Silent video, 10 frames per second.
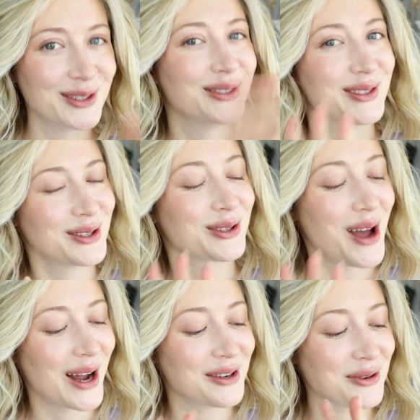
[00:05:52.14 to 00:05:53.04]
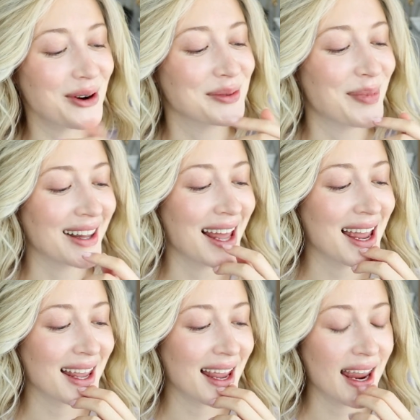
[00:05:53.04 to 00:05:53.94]
This is kind of gross, but
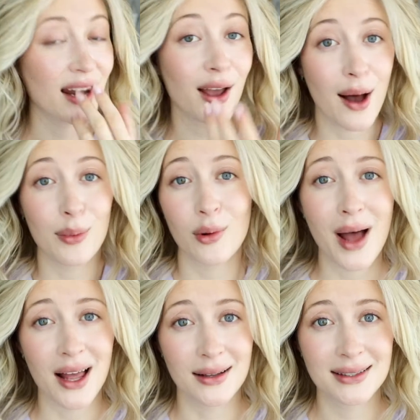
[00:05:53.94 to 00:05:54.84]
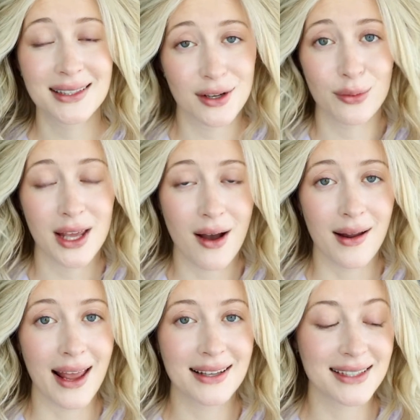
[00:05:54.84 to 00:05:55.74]
like in a couple months, to be
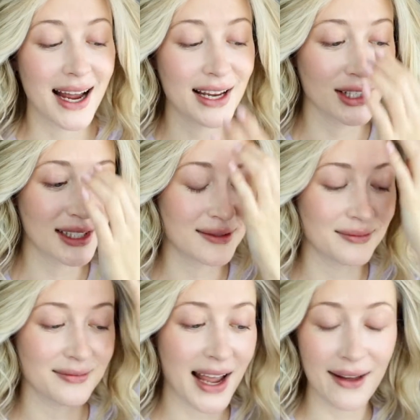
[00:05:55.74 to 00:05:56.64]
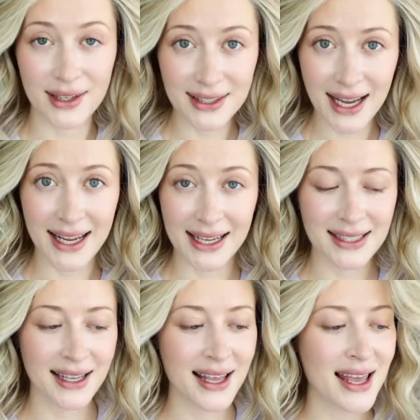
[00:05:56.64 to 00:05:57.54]
honest, I just haven't done
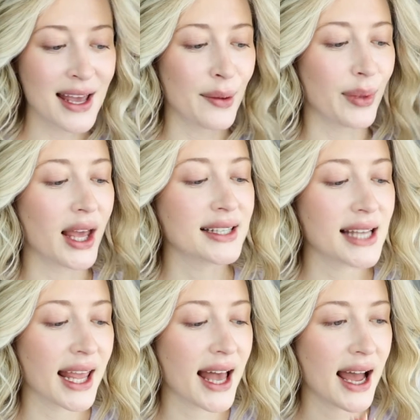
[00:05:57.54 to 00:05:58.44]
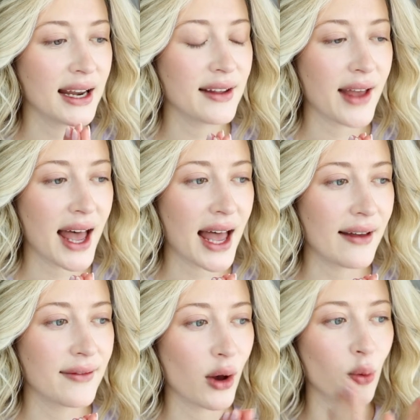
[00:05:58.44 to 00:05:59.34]
it. Because I kind of
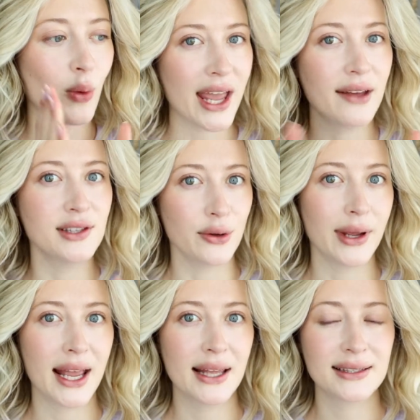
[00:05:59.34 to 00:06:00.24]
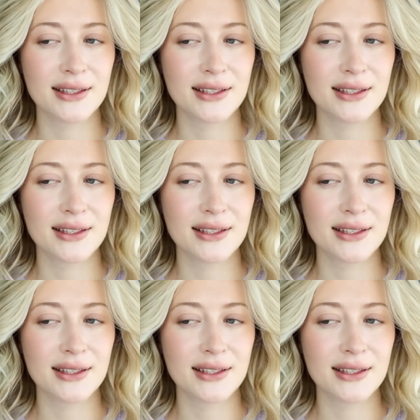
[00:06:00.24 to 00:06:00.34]
have a way of doing it.